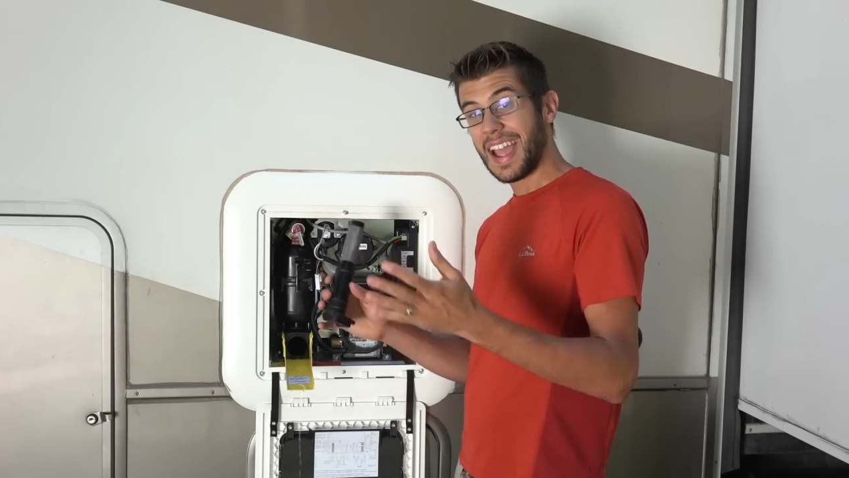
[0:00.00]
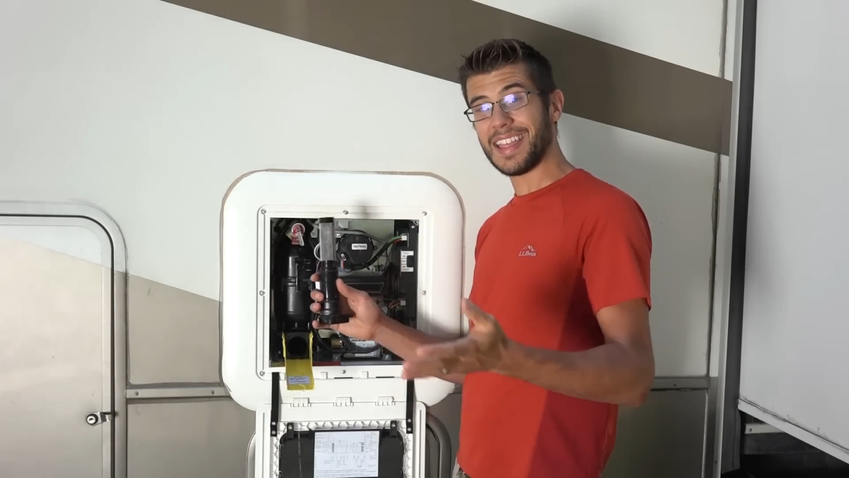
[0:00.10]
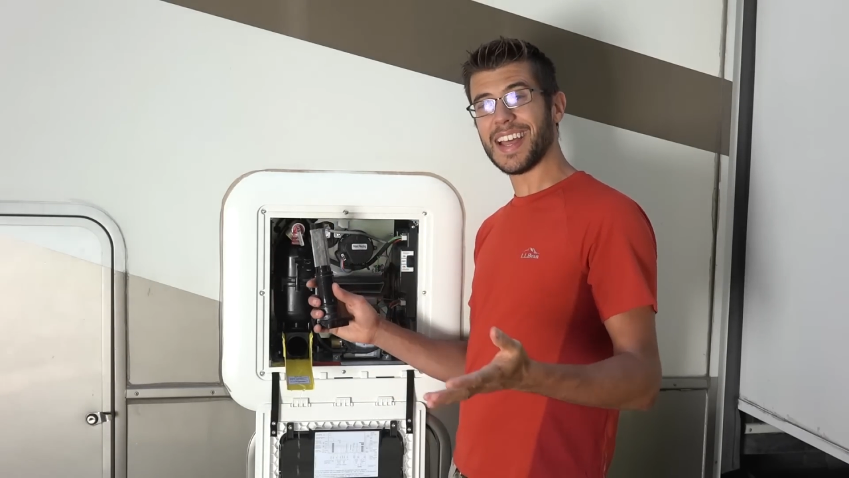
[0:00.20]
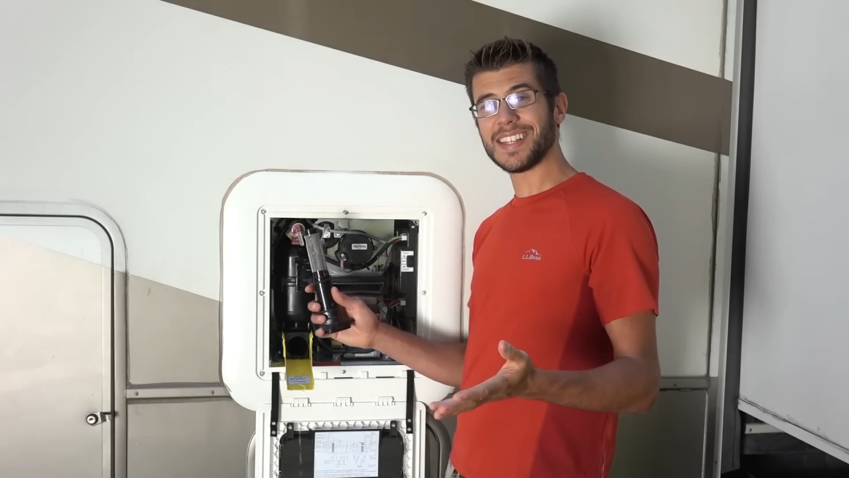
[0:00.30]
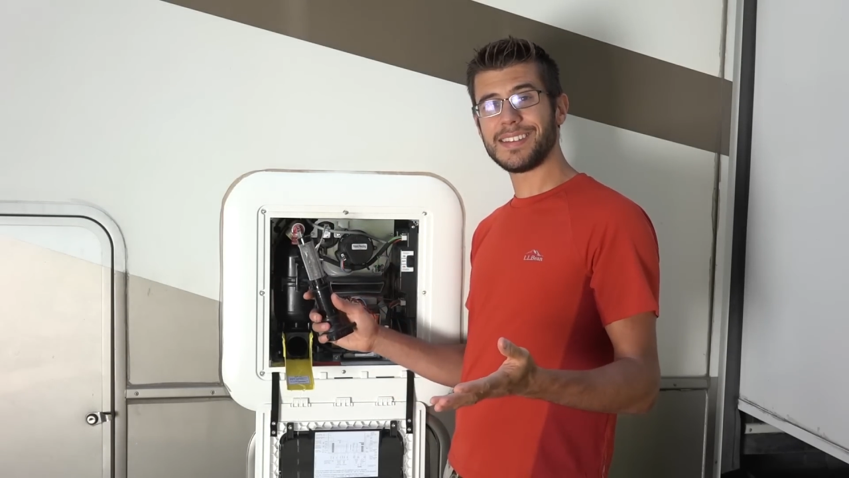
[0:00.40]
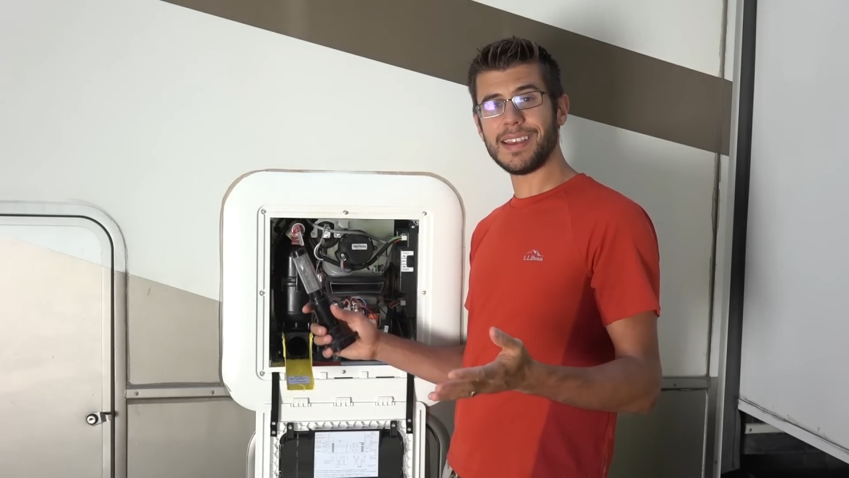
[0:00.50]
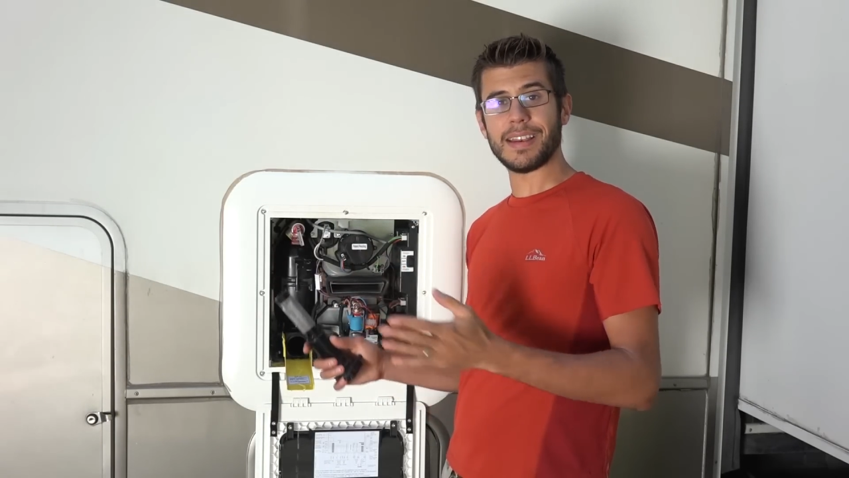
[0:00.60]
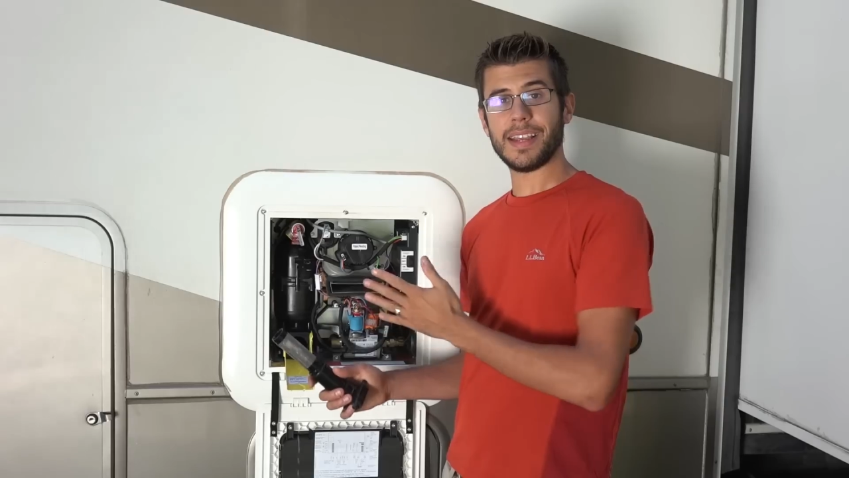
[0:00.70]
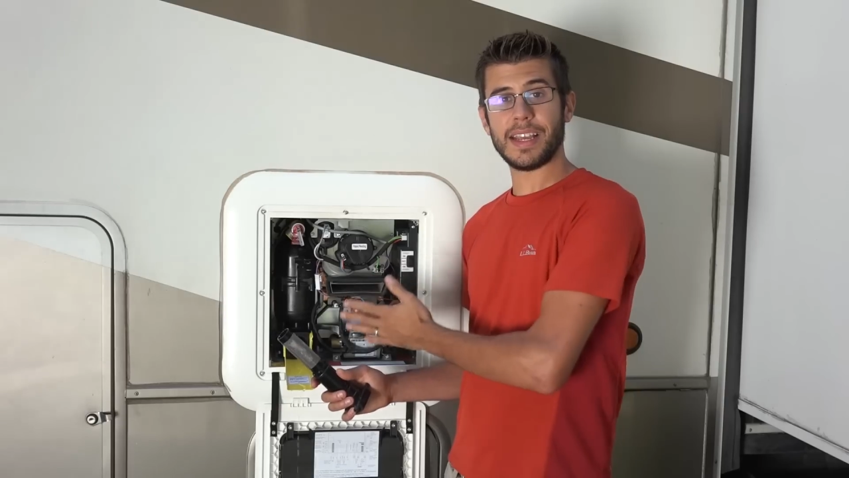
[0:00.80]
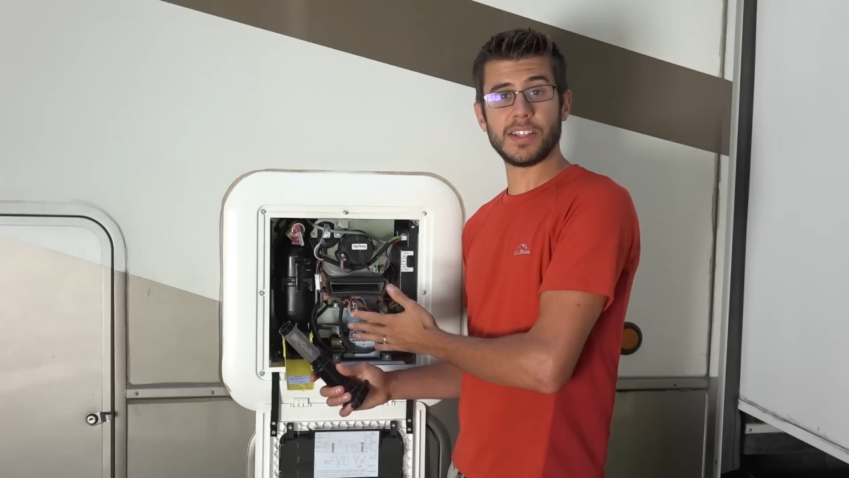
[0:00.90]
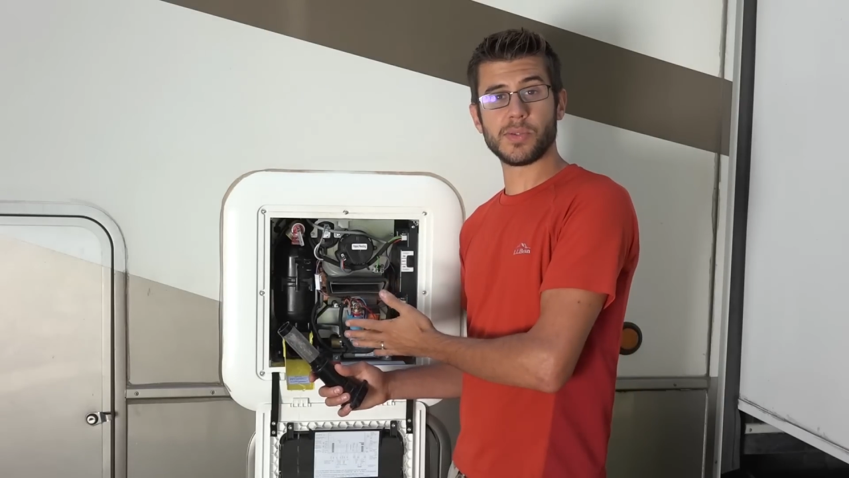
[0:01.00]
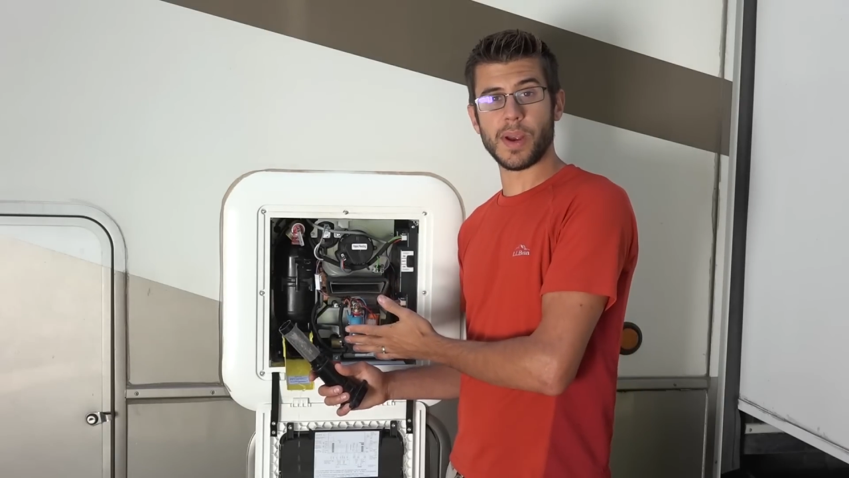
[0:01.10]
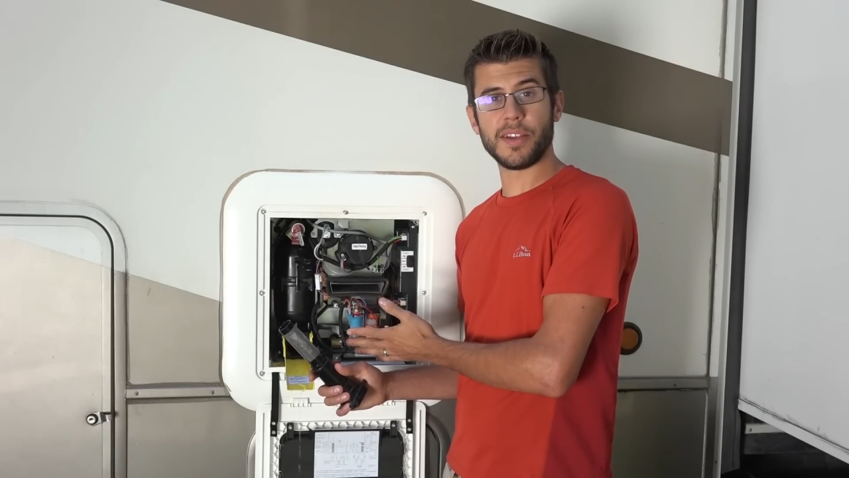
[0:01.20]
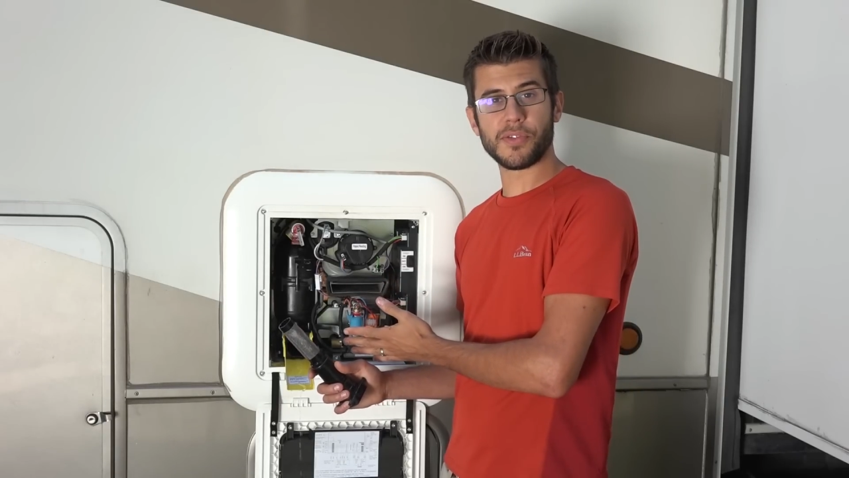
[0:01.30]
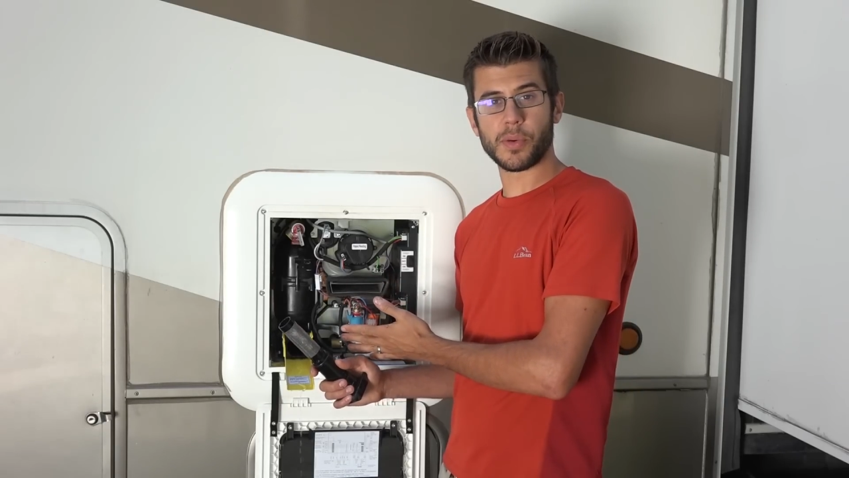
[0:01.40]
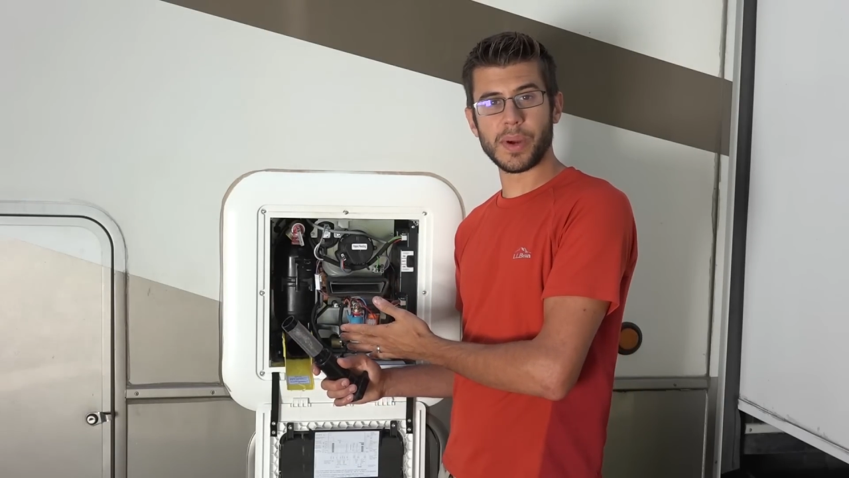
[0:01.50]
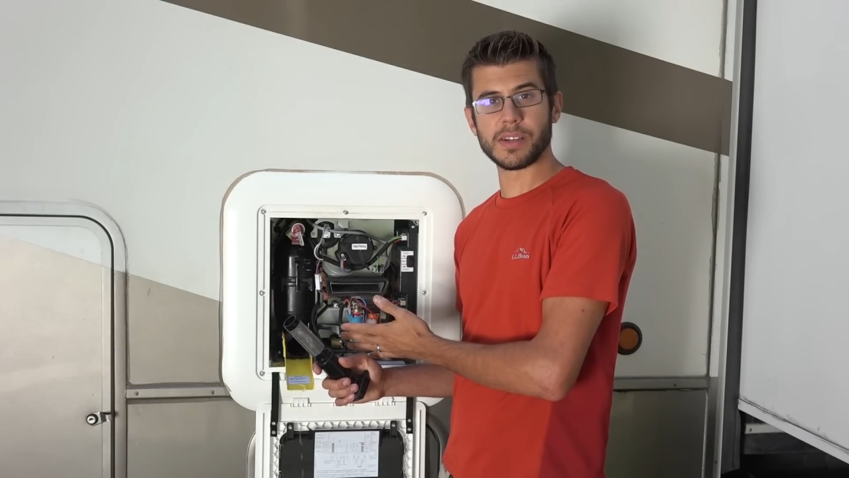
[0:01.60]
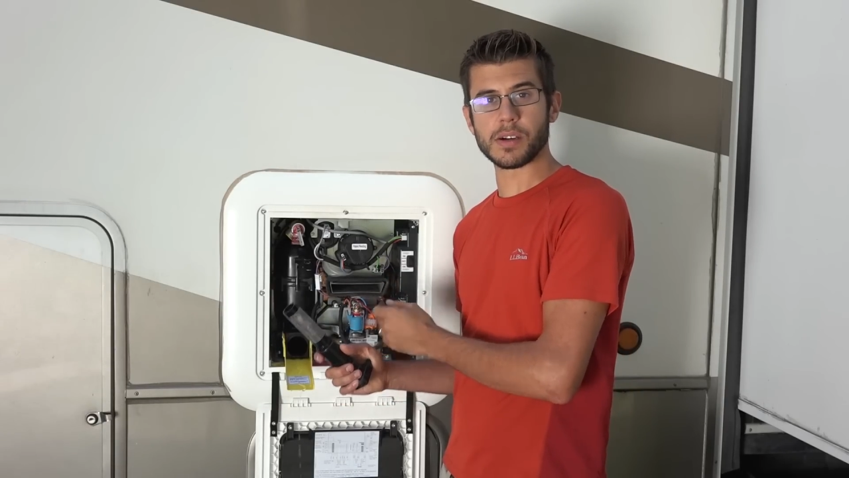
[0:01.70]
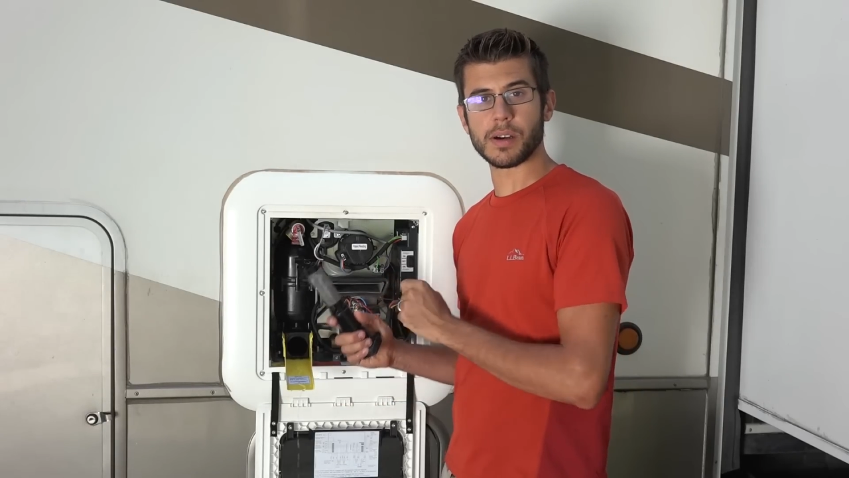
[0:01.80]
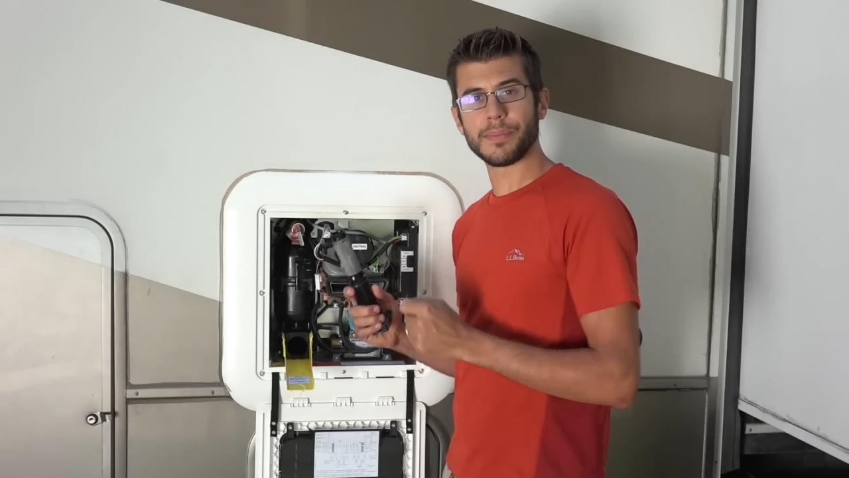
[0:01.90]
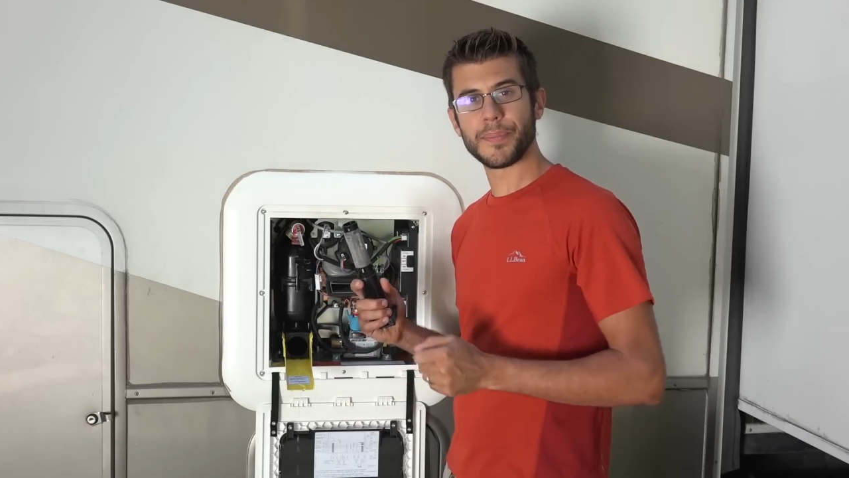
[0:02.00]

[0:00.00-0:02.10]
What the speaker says: And that's it, it's ready for winter.